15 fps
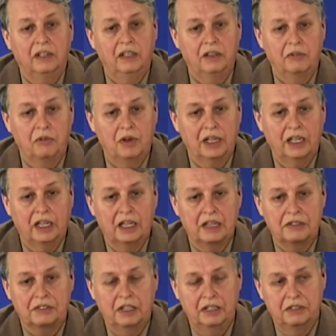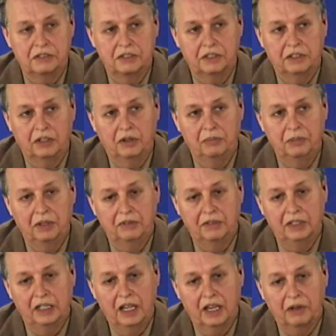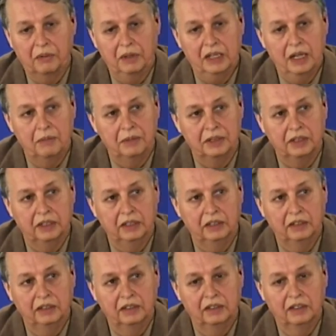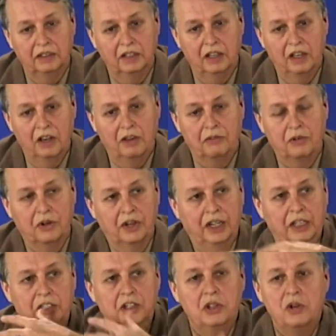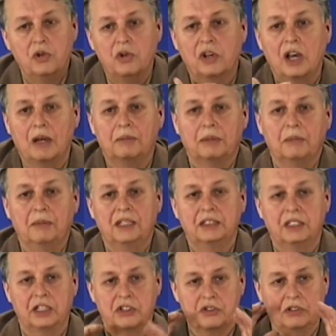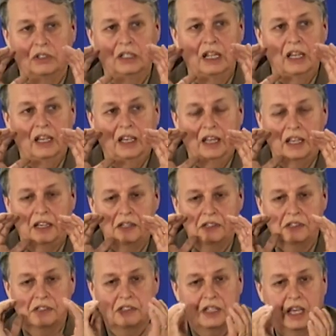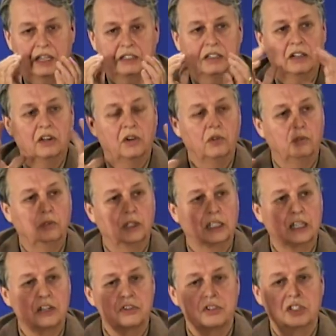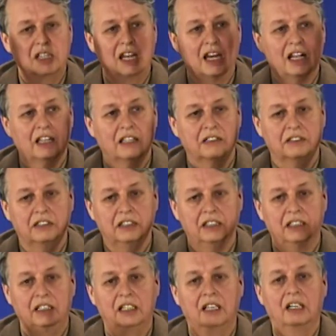if one has a zero pivot equanimity, for a new complementation, a set relationality,